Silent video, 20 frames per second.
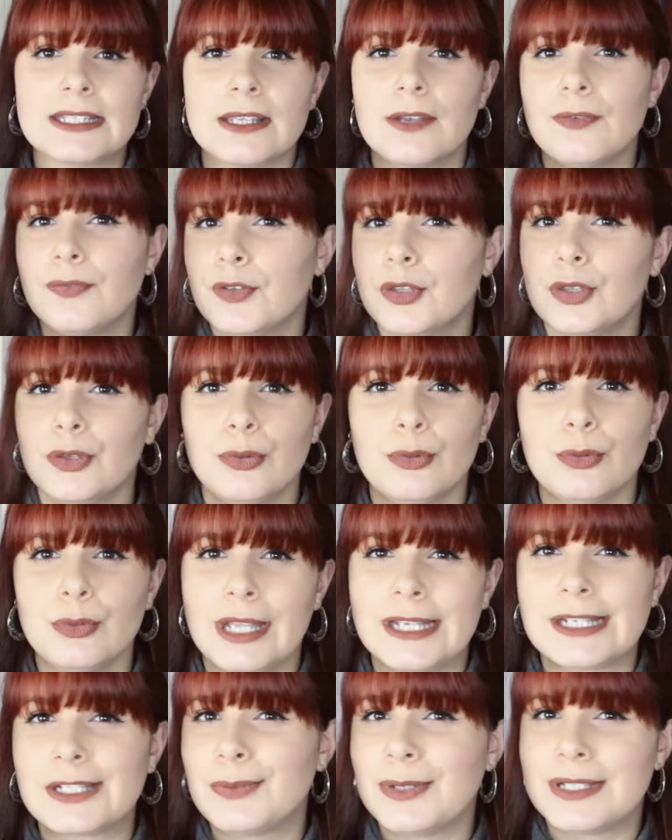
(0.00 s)
a few
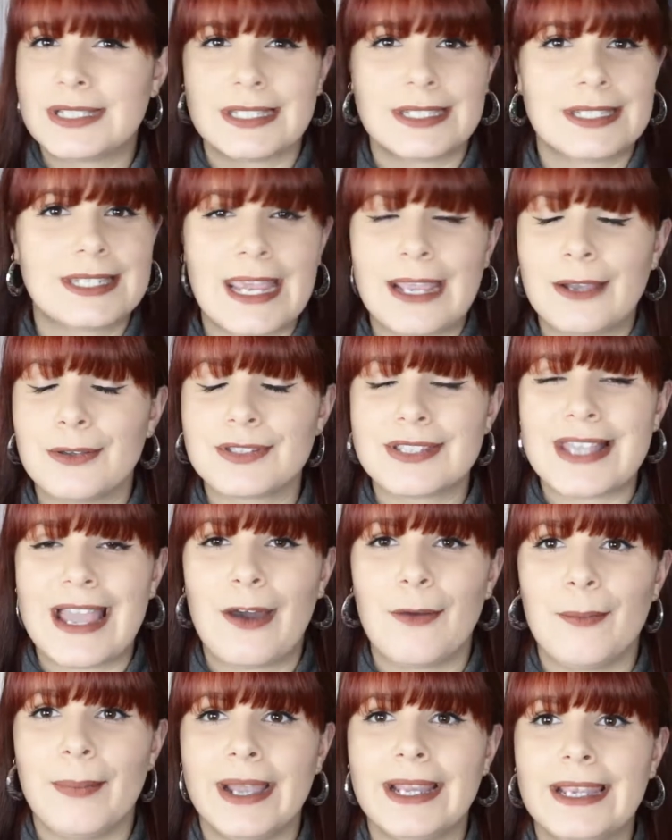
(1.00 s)
like Twisted Tales
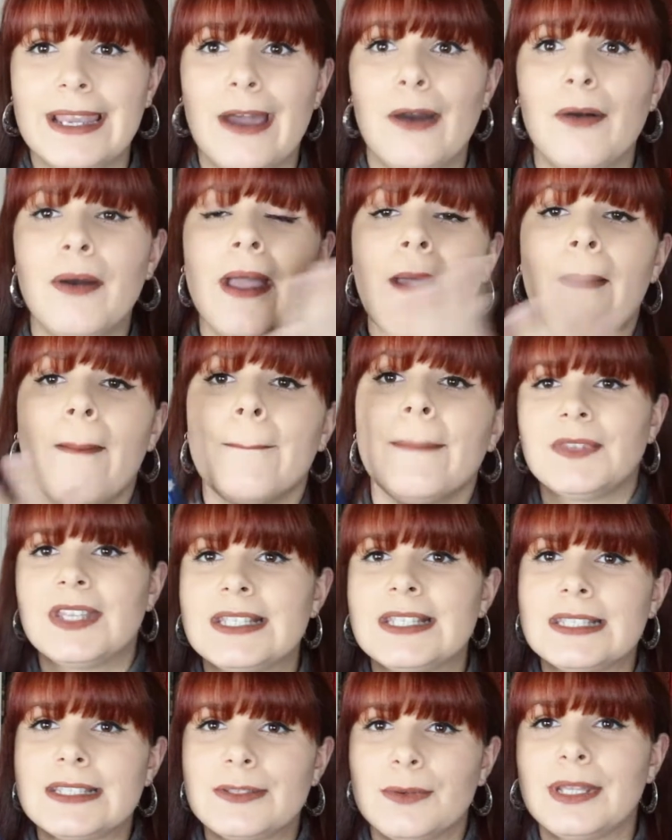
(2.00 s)
out by now, but
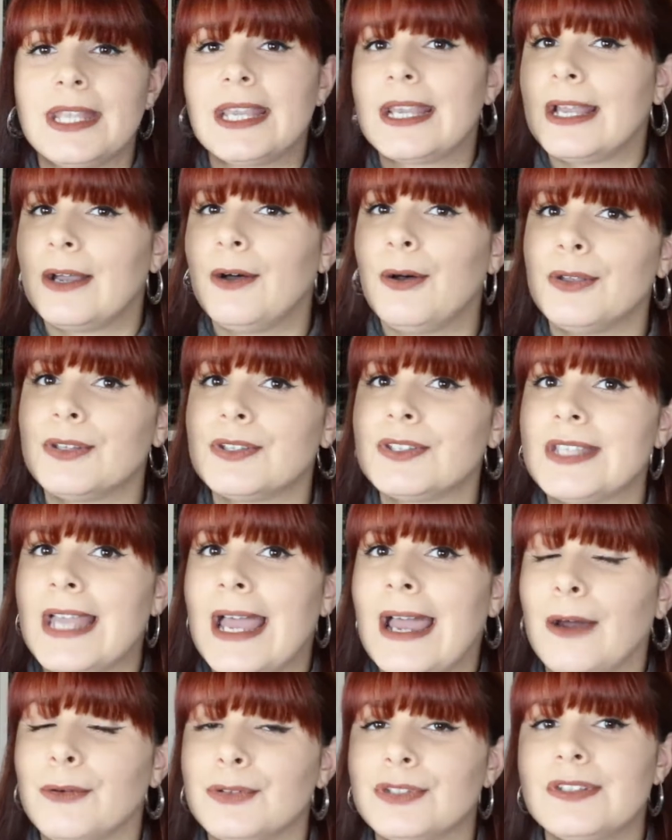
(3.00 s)
is one that calls
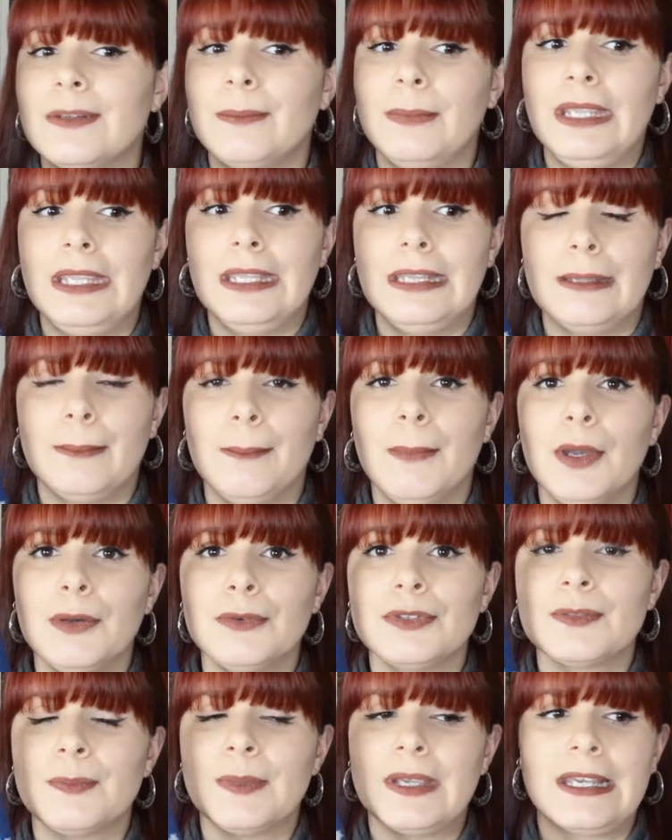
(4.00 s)
out to me the
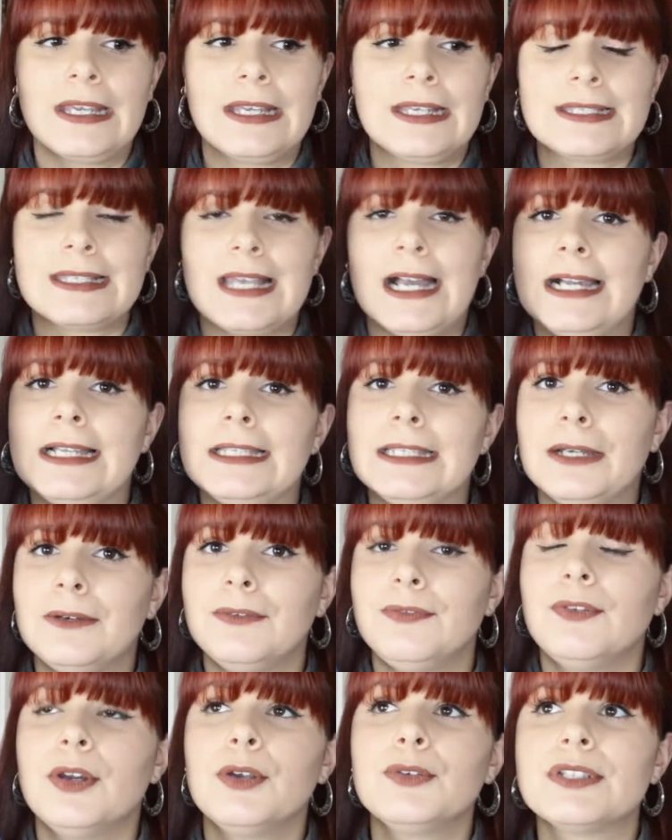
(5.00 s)
most because I
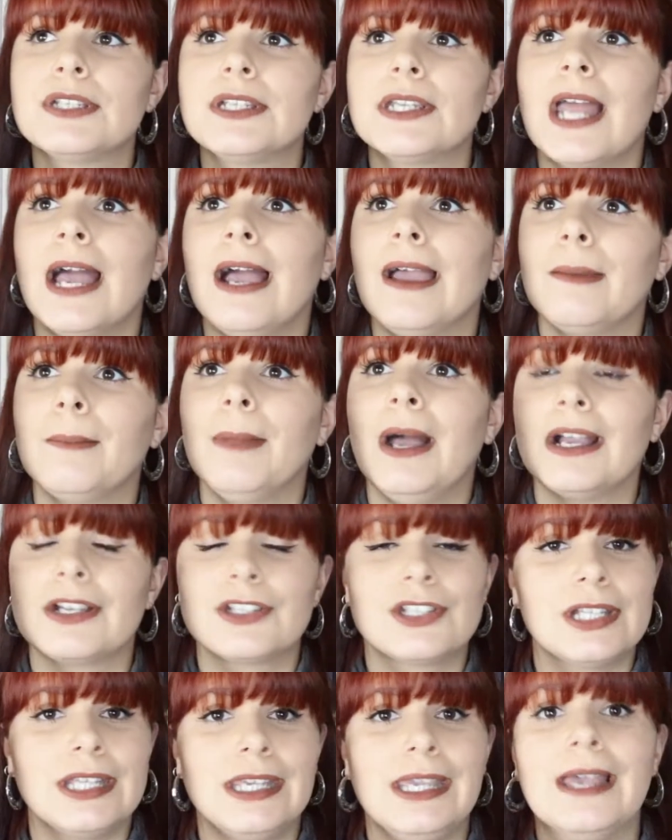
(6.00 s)
love Frozen. I'm
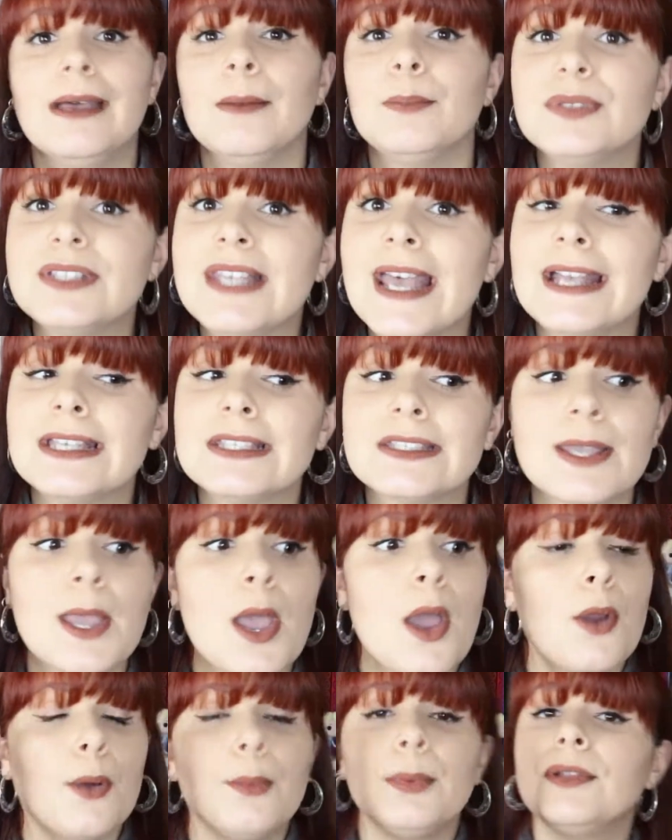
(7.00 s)
actually obsessed
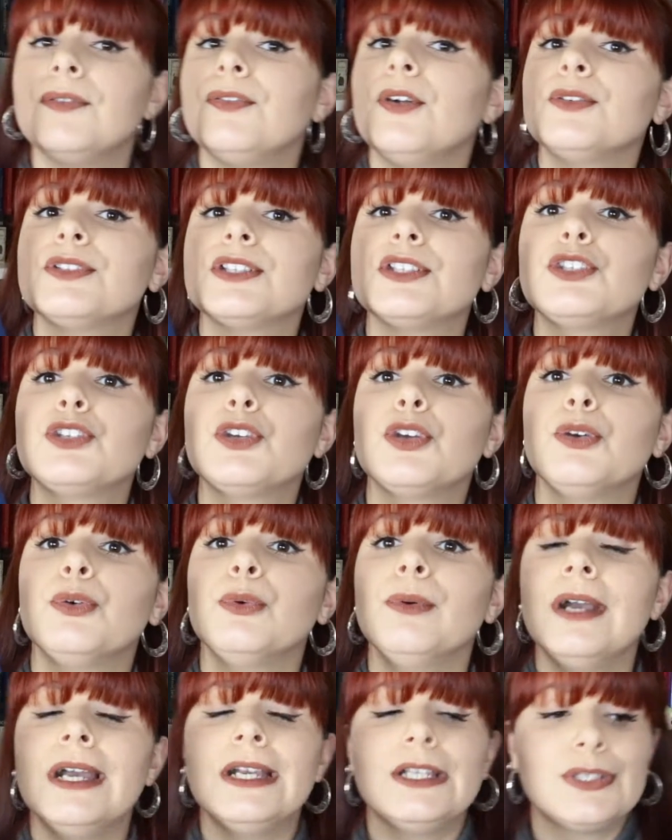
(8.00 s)
with Frozen
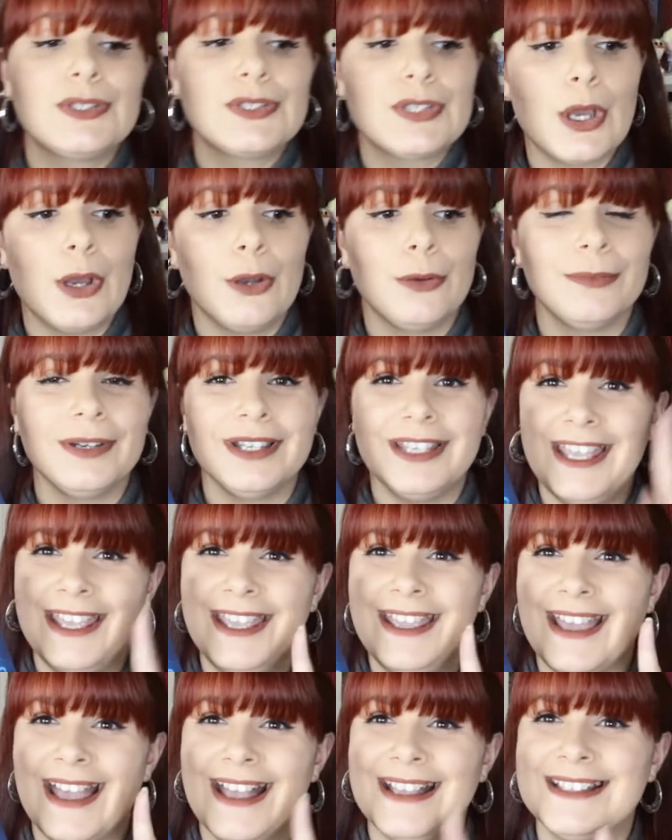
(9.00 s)
2, so
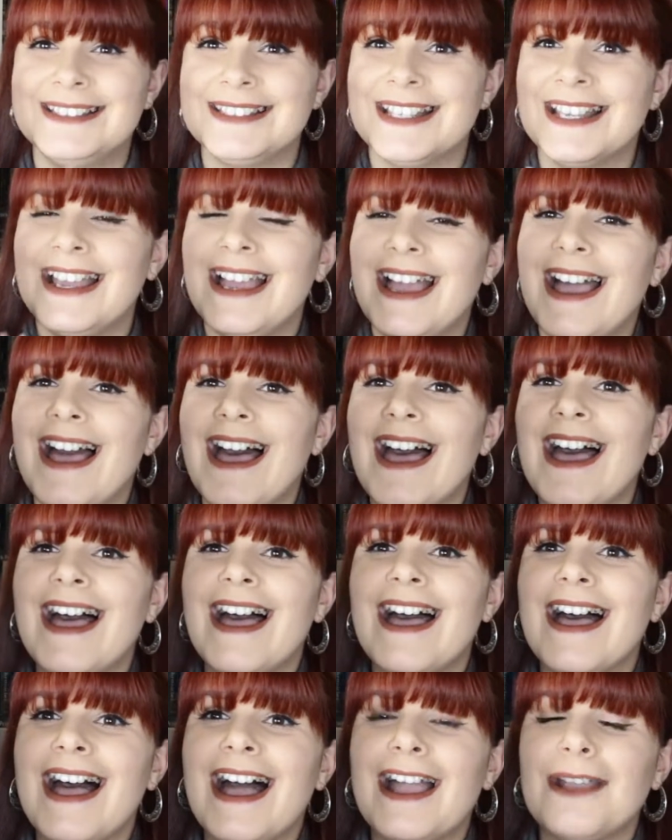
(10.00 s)
yes.
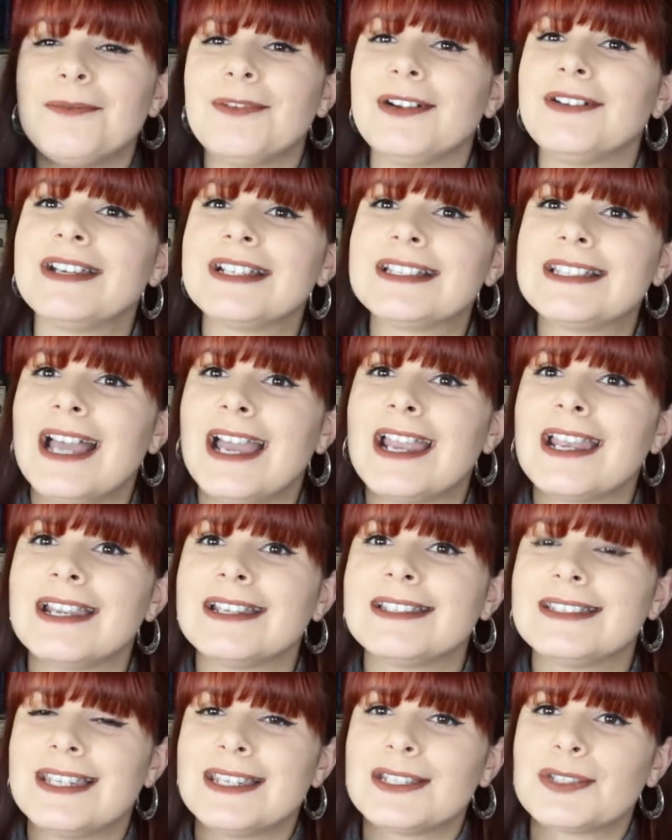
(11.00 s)
I'm very
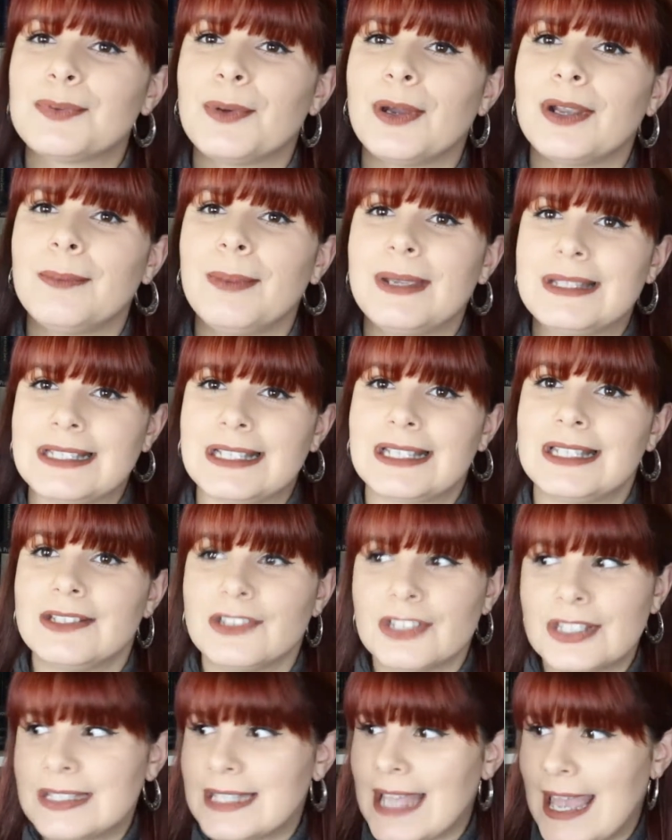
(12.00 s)
excited. This one basically
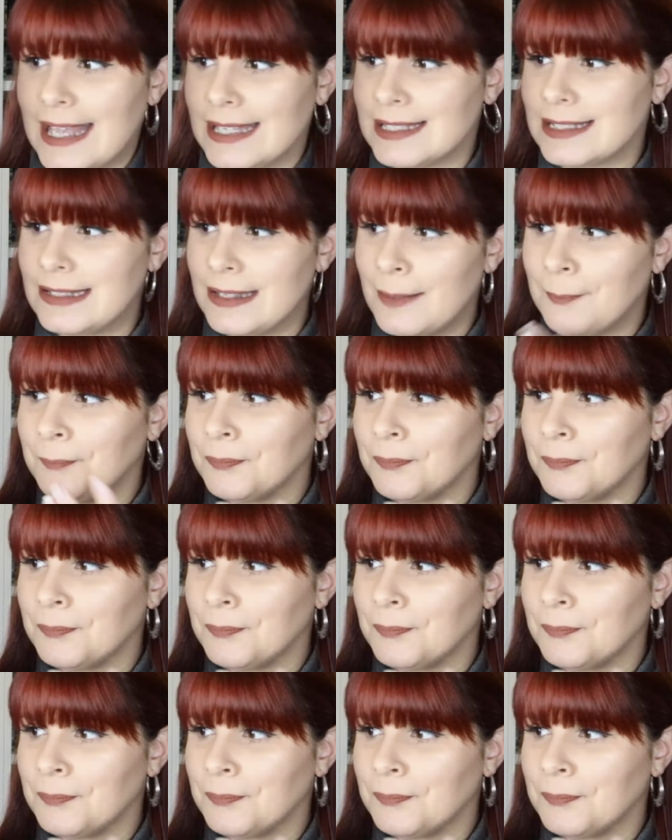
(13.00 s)
just says,